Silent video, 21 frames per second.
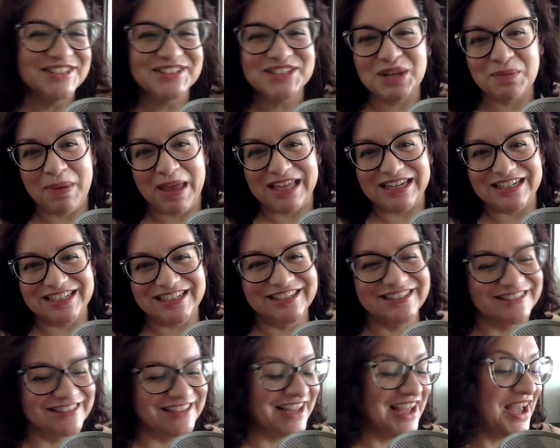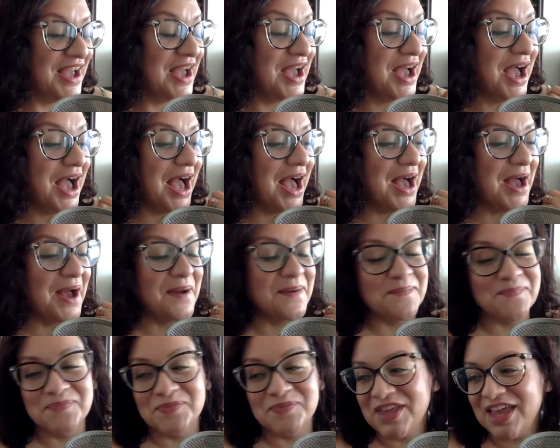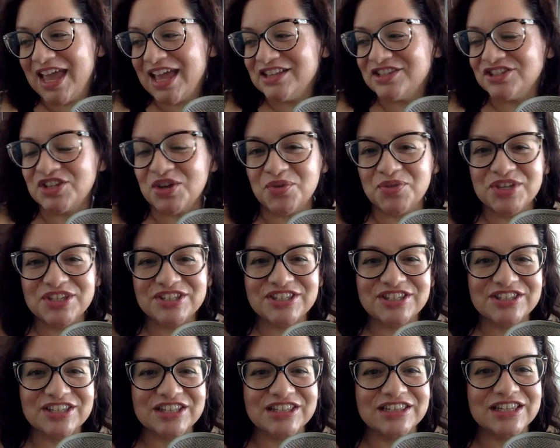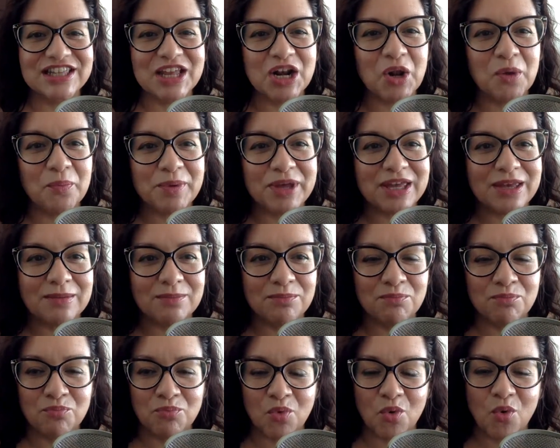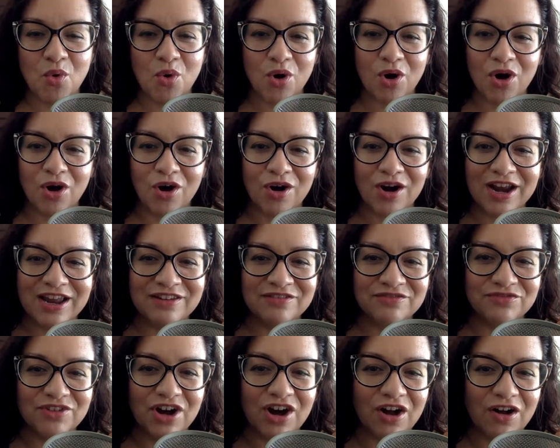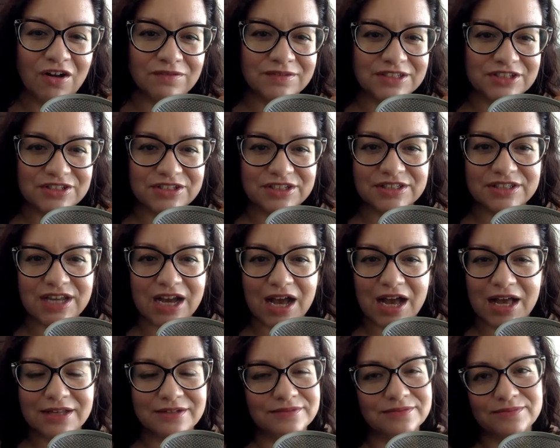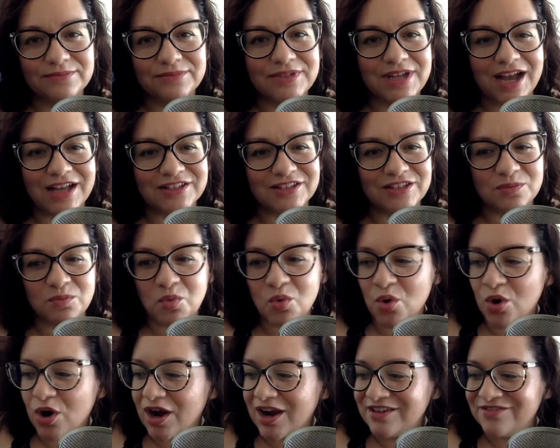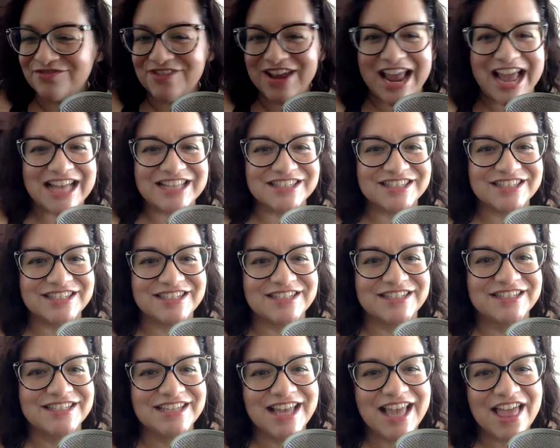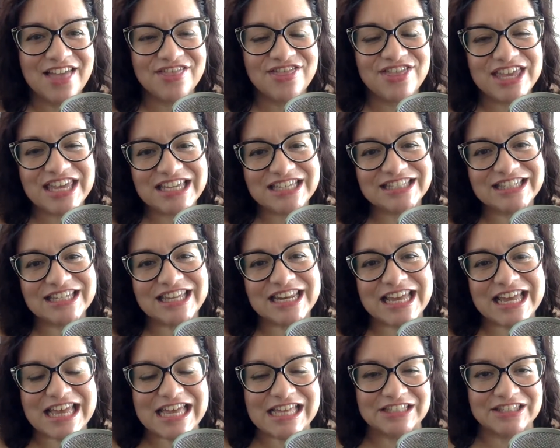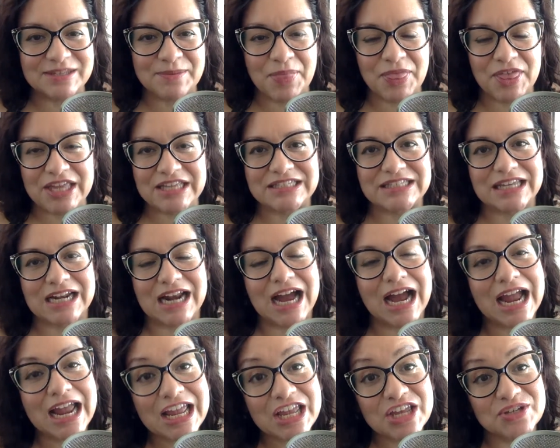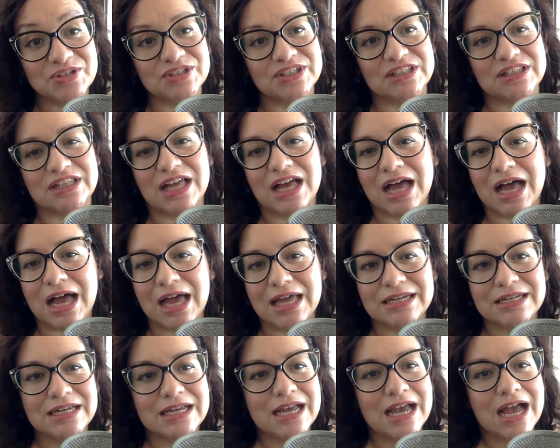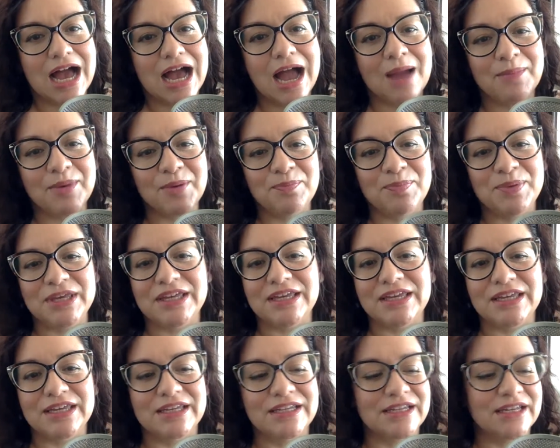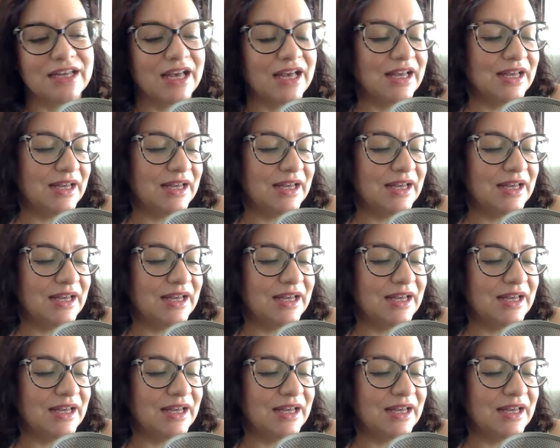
depending. And so this is a little bit more involved. It's just got some more advanced things in it and some things that I use a lot. I'm a big